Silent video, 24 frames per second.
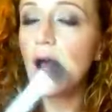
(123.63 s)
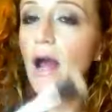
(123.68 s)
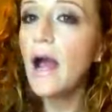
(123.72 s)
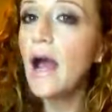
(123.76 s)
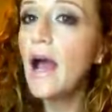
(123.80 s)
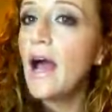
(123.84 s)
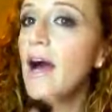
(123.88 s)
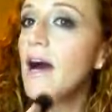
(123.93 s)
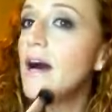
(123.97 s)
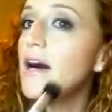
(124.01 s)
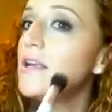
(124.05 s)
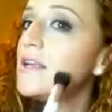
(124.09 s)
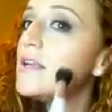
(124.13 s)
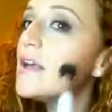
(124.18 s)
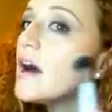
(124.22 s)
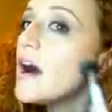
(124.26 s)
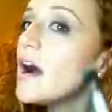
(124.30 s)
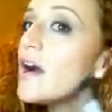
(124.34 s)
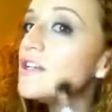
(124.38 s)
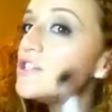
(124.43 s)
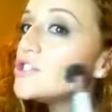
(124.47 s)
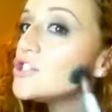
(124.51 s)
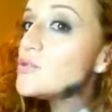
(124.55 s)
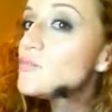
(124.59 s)
And
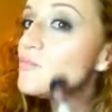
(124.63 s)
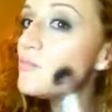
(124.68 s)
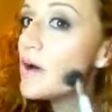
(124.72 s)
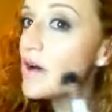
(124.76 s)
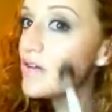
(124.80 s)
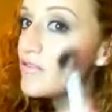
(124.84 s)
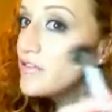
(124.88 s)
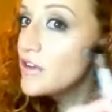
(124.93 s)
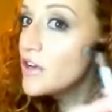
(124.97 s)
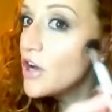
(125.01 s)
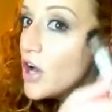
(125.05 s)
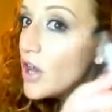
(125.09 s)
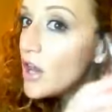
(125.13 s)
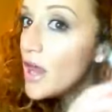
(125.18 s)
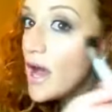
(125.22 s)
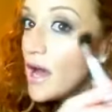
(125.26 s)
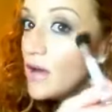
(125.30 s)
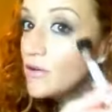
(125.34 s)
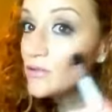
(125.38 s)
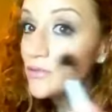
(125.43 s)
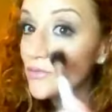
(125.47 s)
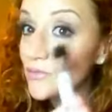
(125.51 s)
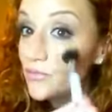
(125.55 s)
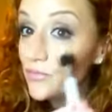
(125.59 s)
I just buff it all
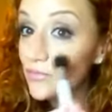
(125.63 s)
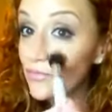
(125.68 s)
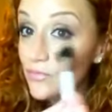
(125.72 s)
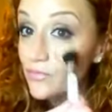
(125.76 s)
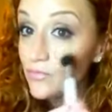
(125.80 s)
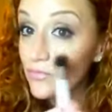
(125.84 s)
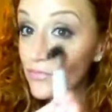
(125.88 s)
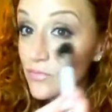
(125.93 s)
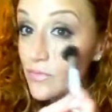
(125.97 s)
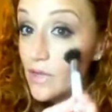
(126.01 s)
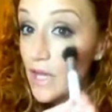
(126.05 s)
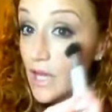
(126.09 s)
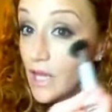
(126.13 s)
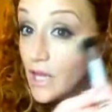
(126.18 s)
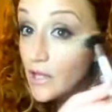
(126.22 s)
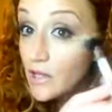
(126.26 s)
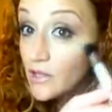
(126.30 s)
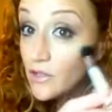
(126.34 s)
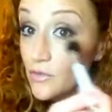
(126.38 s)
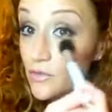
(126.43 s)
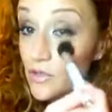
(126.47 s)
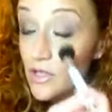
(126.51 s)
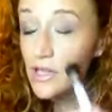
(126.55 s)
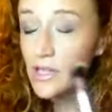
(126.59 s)
out,
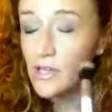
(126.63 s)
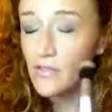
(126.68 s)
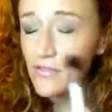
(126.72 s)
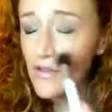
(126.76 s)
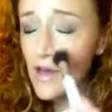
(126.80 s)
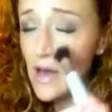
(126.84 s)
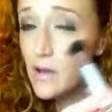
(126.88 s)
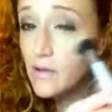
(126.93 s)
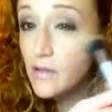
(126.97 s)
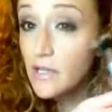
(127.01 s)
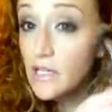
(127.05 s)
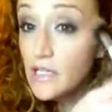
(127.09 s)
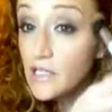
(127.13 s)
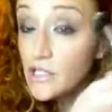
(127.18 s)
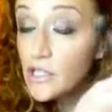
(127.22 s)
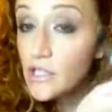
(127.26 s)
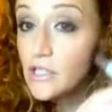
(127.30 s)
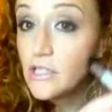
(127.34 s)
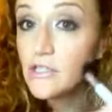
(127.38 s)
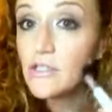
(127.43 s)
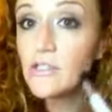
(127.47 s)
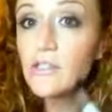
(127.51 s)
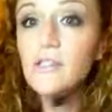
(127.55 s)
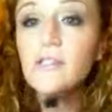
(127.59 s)
including the
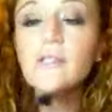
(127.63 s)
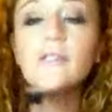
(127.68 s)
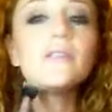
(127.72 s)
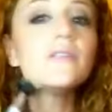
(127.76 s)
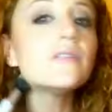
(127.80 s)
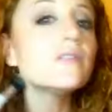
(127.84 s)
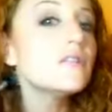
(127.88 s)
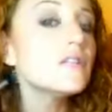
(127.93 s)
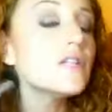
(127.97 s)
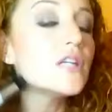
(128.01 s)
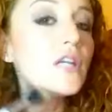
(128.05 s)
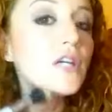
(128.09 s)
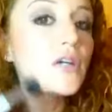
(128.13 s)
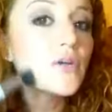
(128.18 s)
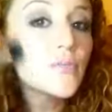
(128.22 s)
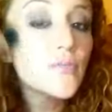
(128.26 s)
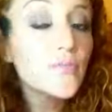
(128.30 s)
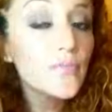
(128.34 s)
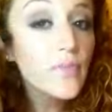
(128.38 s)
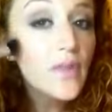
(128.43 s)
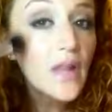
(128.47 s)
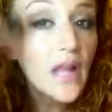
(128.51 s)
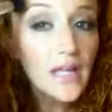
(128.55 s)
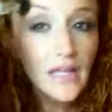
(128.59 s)
foundation, just,
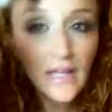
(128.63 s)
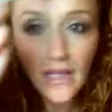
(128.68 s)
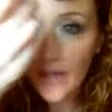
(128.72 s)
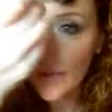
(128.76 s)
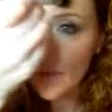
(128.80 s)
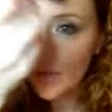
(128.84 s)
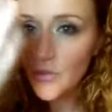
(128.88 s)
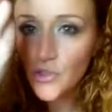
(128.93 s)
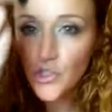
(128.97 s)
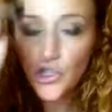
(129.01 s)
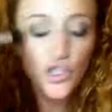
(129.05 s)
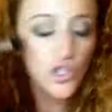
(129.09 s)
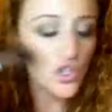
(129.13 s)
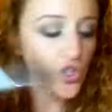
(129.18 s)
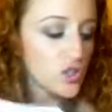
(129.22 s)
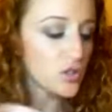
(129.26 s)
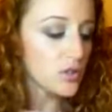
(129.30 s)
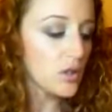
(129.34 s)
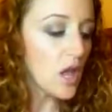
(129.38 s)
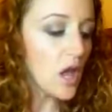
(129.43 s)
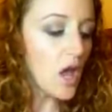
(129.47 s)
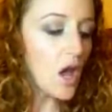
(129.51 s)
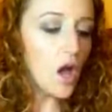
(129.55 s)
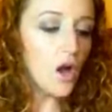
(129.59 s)
like that.
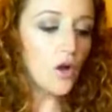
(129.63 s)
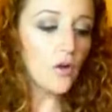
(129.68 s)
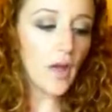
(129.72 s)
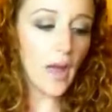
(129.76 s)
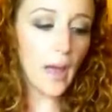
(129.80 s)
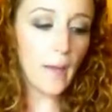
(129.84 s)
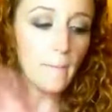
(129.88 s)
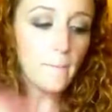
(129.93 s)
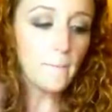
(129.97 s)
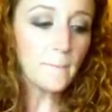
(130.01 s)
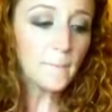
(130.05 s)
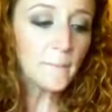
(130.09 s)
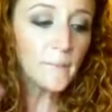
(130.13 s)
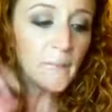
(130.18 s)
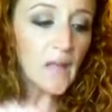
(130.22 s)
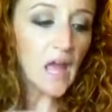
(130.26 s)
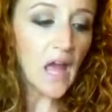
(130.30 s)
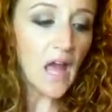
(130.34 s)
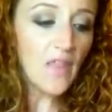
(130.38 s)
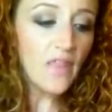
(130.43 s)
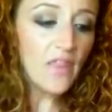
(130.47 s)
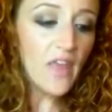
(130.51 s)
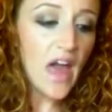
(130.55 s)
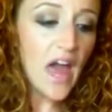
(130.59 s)
Okay,
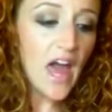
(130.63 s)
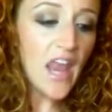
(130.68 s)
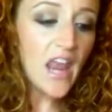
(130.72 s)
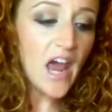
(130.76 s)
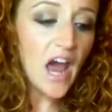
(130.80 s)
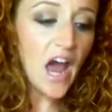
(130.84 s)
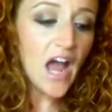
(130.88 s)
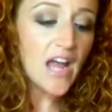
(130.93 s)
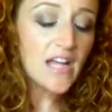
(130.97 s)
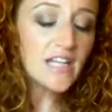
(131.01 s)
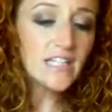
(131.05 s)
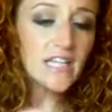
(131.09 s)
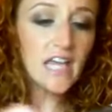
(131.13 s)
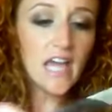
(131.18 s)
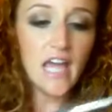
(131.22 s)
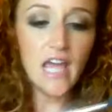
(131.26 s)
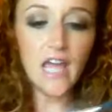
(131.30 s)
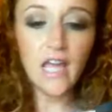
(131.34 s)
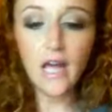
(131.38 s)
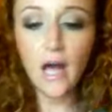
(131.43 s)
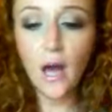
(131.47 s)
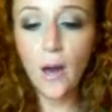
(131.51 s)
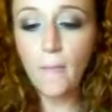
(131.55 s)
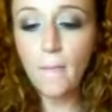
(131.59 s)
and then I
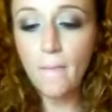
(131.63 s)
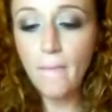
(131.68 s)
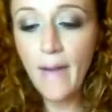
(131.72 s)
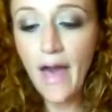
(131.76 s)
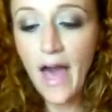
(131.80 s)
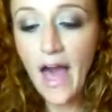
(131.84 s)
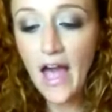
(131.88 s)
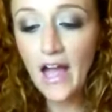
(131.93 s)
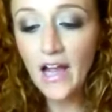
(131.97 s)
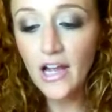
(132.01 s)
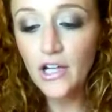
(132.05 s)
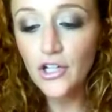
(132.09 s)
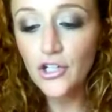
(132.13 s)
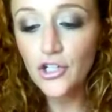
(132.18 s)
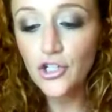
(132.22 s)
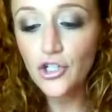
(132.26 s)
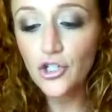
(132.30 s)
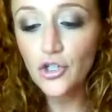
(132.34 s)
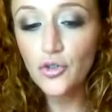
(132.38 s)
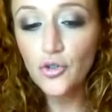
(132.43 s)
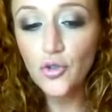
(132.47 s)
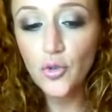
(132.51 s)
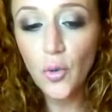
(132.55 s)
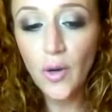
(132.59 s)
take a MAC
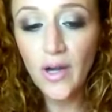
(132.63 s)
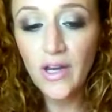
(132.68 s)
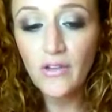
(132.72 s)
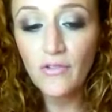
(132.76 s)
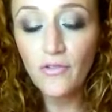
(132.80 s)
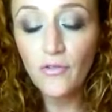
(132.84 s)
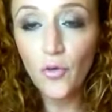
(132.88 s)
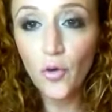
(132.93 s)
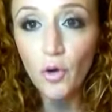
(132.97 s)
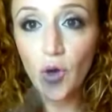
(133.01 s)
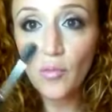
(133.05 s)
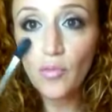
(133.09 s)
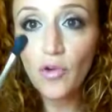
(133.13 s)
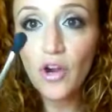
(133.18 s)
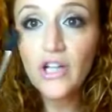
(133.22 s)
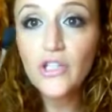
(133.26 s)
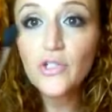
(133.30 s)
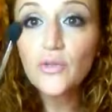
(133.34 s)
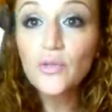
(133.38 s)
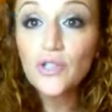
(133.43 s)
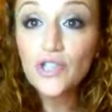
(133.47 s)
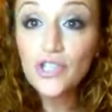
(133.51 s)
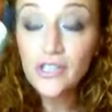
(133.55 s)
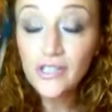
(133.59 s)
224
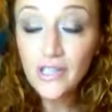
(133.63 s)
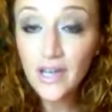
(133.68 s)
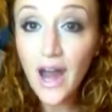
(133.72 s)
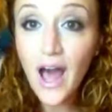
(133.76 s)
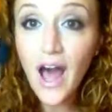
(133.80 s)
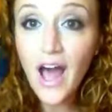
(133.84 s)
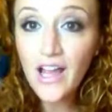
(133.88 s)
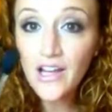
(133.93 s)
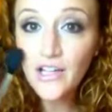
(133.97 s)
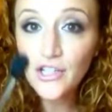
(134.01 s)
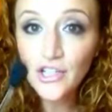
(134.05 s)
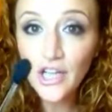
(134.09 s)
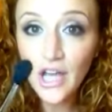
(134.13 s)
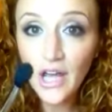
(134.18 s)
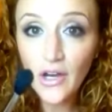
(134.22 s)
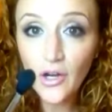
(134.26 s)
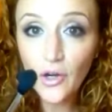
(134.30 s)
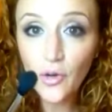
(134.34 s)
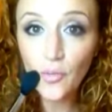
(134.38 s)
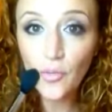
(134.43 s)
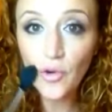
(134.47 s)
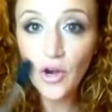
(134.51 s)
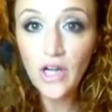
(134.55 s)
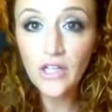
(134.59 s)
brush, which is an
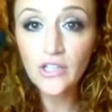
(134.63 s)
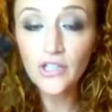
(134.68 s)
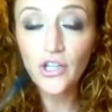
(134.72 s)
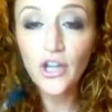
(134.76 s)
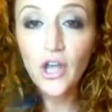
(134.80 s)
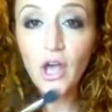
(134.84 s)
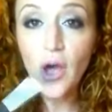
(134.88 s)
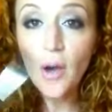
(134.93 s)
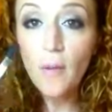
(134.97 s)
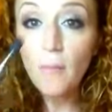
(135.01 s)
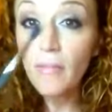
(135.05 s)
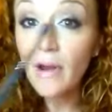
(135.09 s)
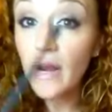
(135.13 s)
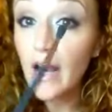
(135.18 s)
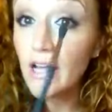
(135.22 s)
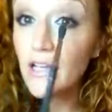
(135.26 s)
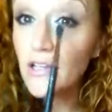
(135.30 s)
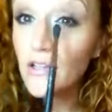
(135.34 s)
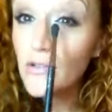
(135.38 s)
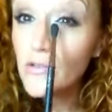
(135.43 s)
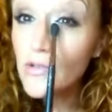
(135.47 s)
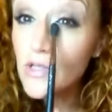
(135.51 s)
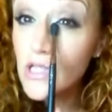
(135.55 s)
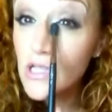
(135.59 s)
eyeshadow brush, but I
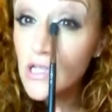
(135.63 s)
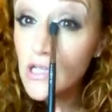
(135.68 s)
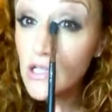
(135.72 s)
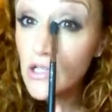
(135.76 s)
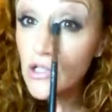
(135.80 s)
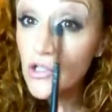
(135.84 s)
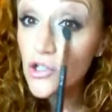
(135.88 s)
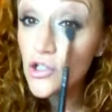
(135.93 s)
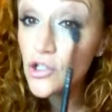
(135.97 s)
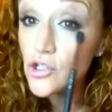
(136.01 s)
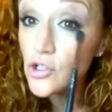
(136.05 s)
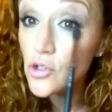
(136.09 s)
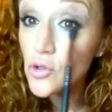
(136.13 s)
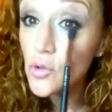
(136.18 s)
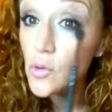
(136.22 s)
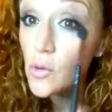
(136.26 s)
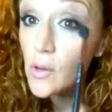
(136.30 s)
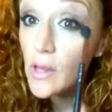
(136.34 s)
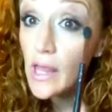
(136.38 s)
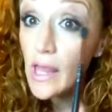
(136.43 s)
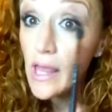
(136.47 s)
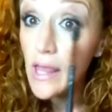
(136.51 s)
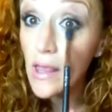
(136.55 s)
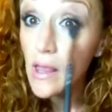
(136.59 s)
use it to